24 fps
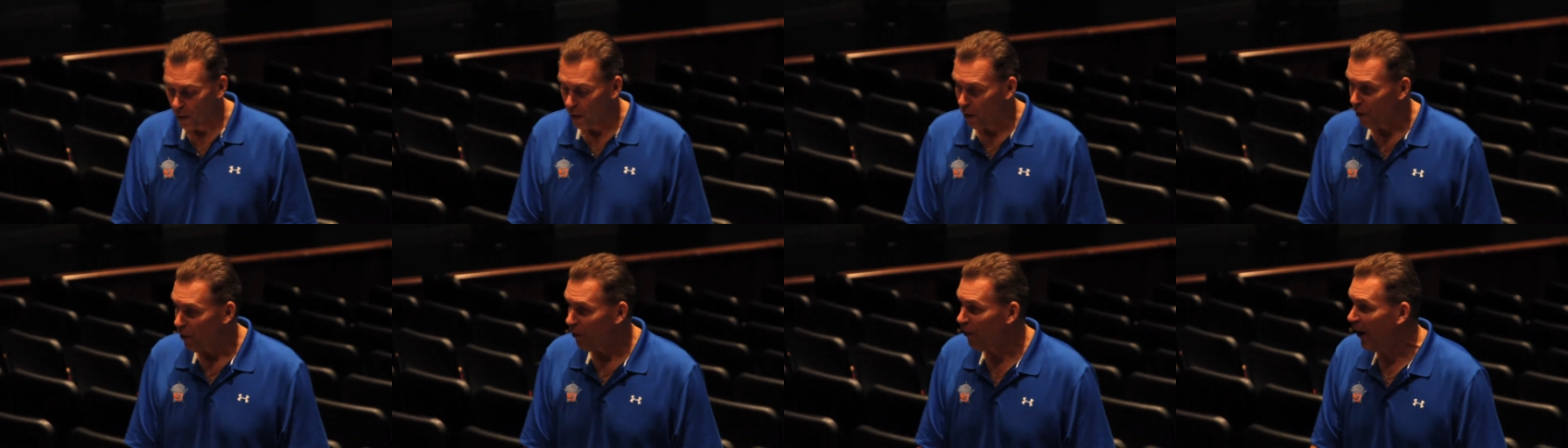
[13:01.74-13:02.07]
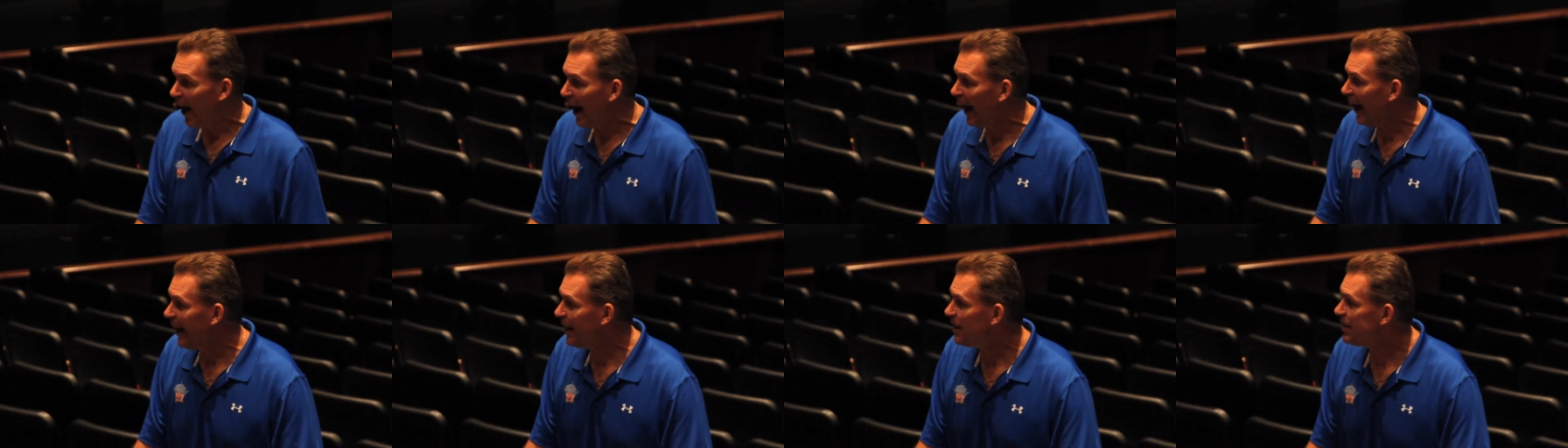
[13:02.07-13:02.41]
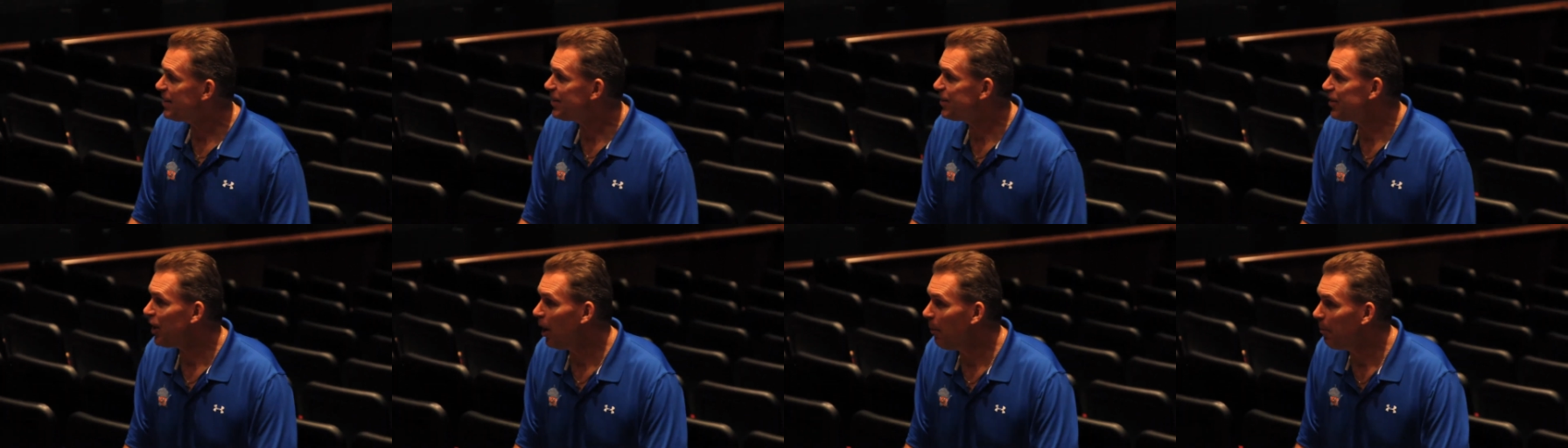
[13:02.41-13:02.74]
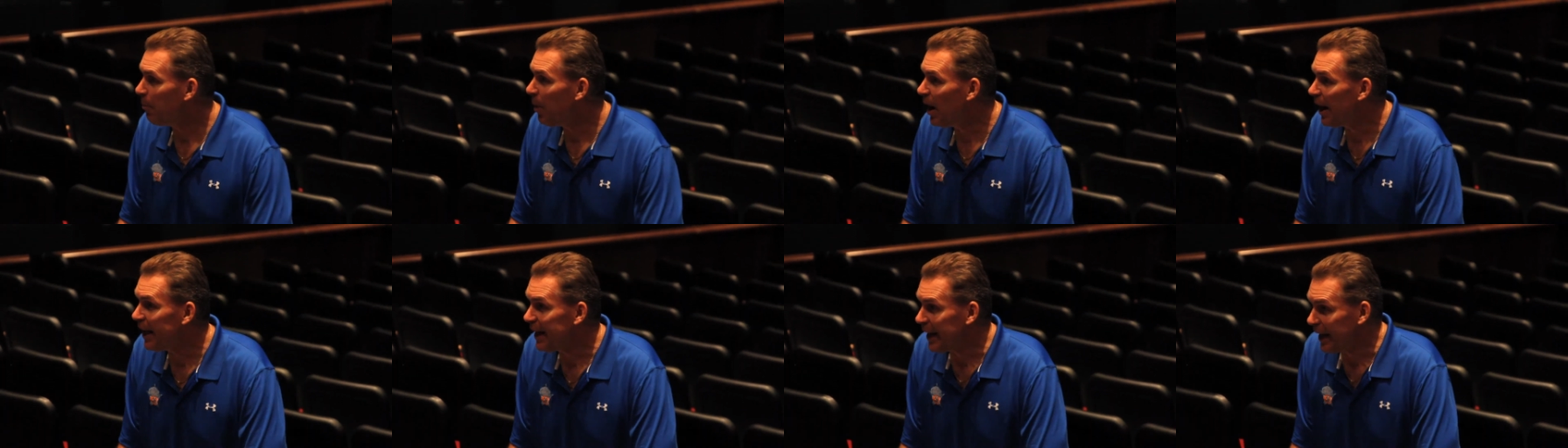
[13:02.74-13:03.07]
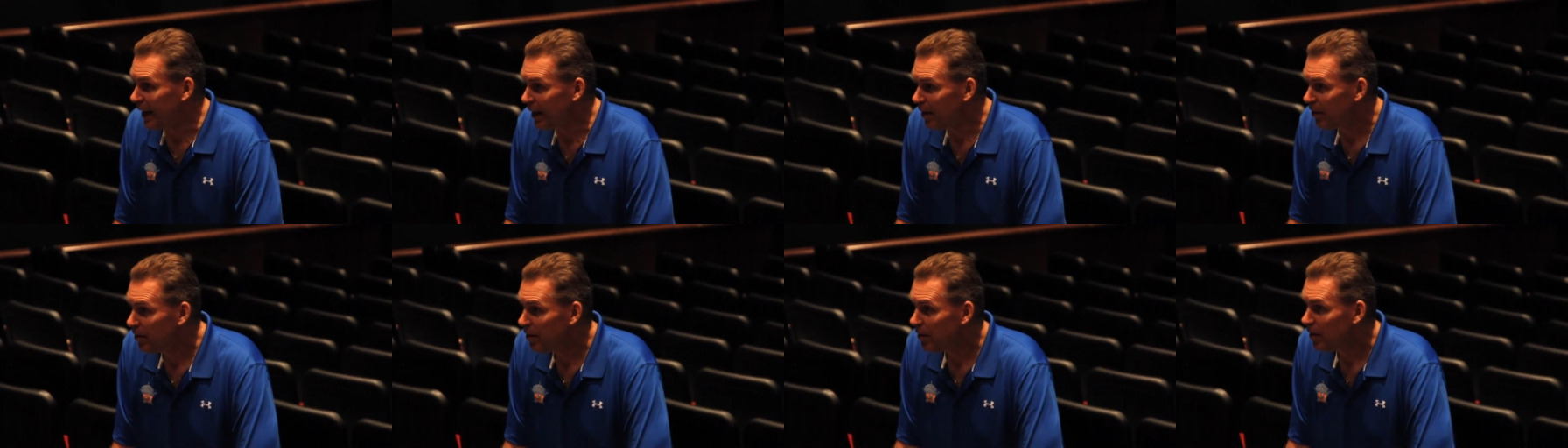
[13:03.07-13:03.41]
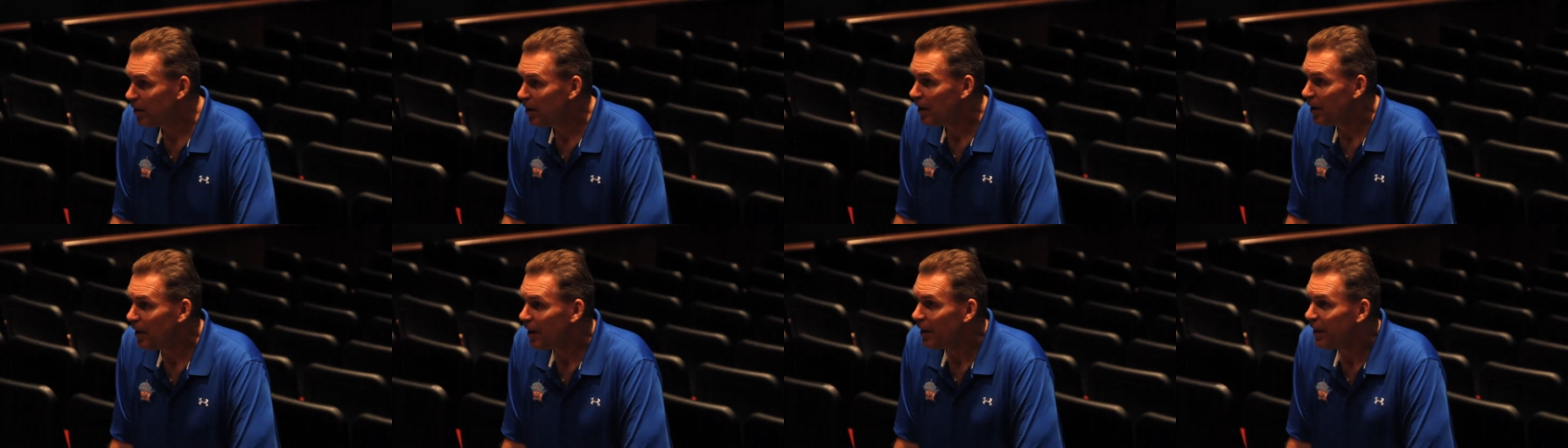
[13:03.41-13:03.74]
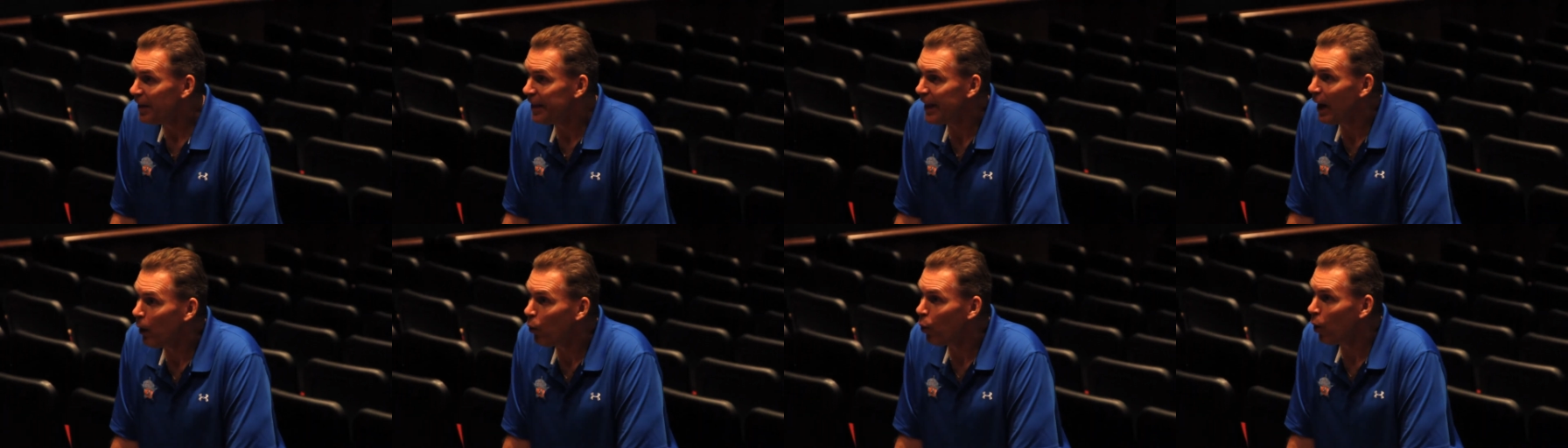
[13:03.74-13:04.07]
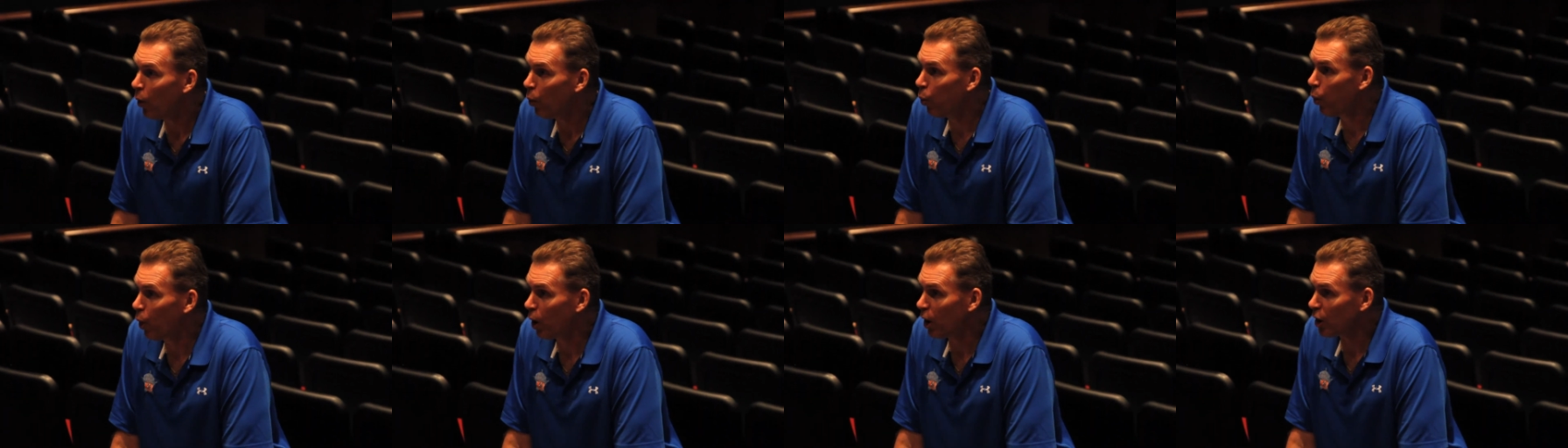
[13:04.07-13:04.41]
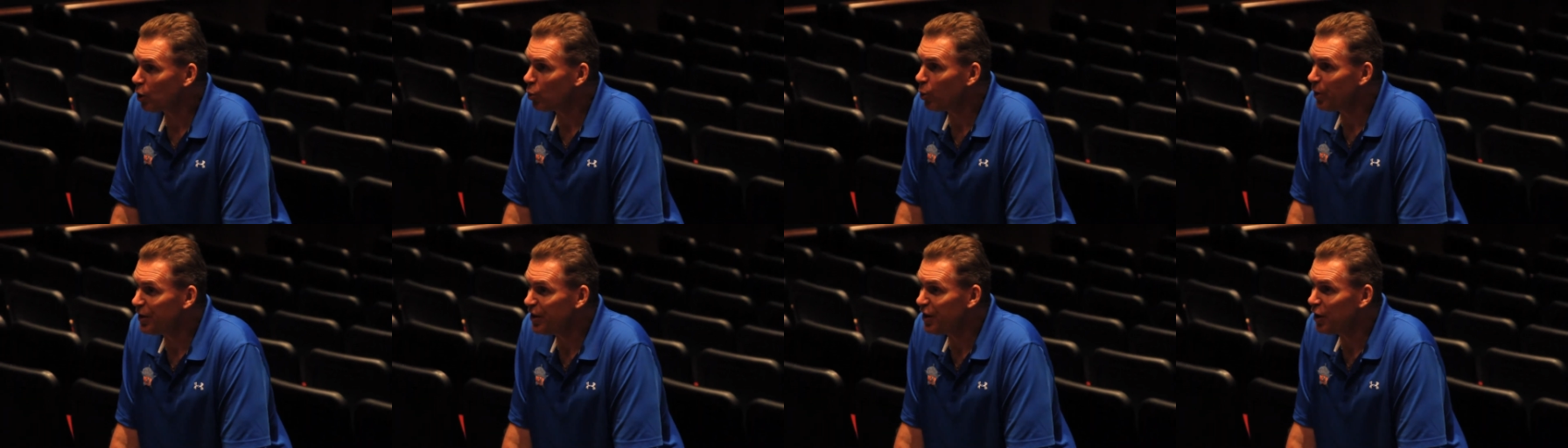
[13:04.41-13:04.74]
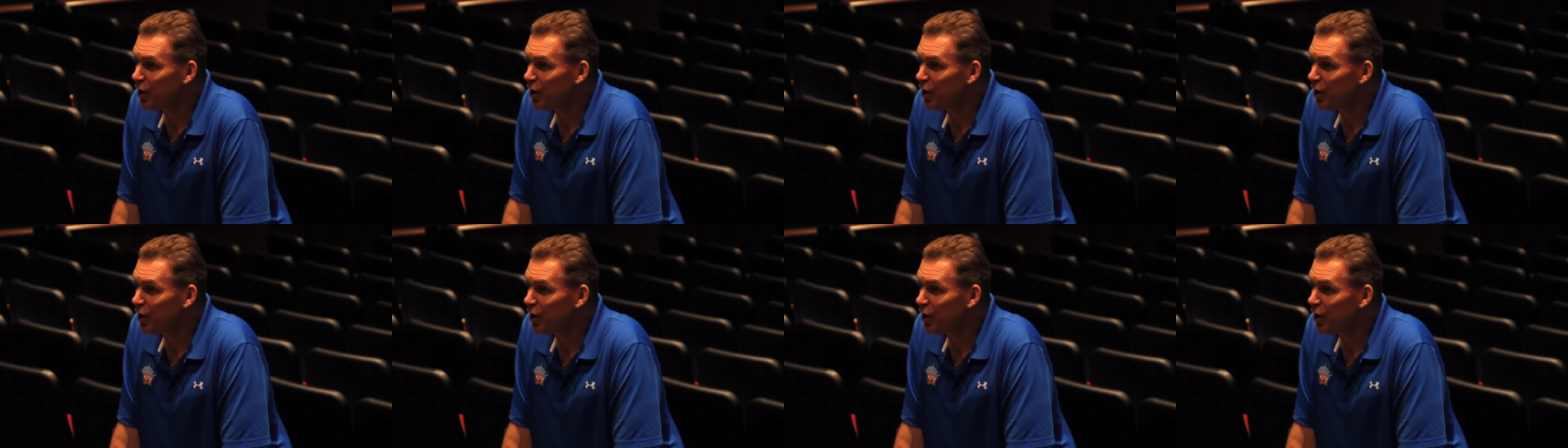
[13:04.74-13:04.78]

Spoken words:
Find somebody that will work with